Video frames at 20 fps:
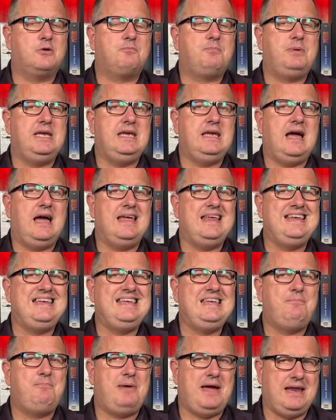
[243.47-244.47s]
be
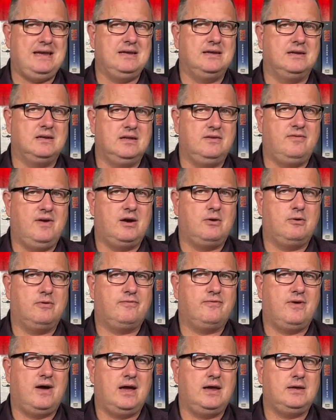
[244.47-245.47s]
independently
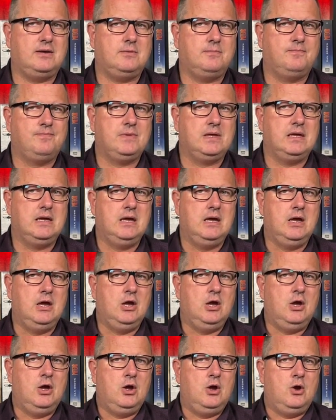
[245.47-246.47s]
verified.
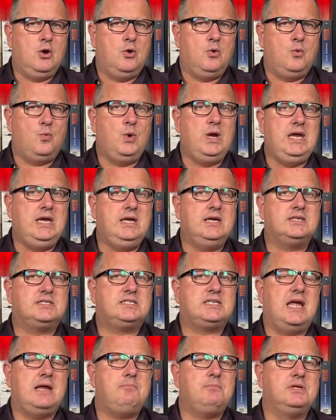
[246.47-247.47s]
We hear
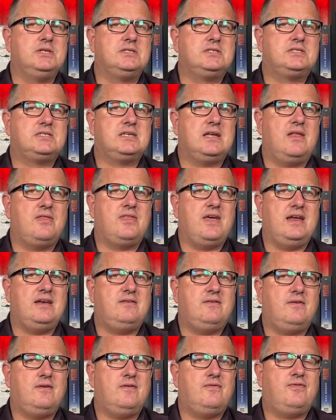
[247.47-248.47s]
statements
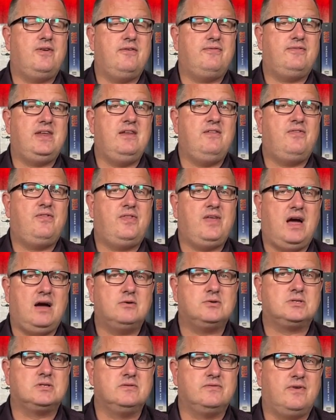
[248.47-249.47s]
that
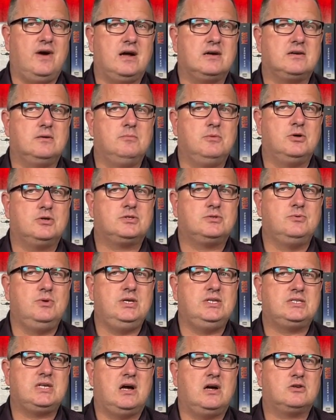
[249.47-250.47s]
15,000 Wagner
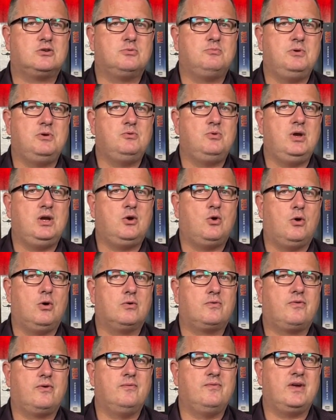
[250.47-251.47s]
mercenaries are to be
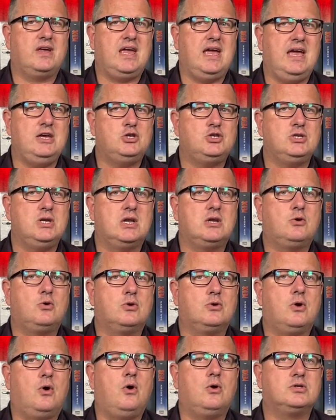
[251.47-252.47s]
recalled from vacation and
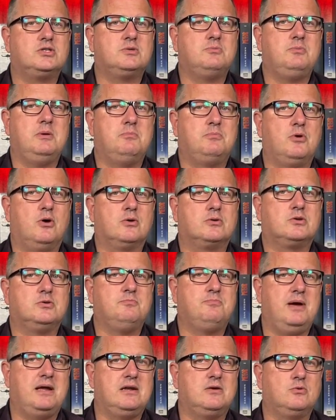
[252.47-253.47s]
could also be brought to
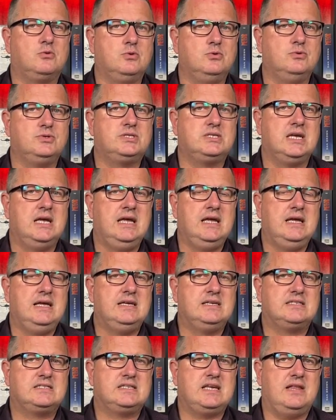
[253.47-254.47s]
Belarus,
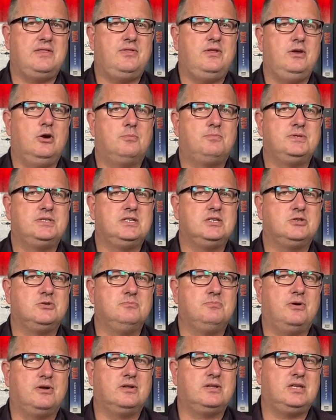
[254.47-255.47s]
said the
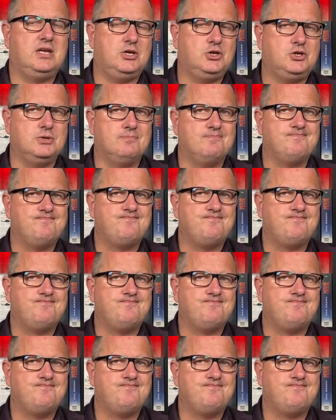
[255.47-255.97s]
opposition politician.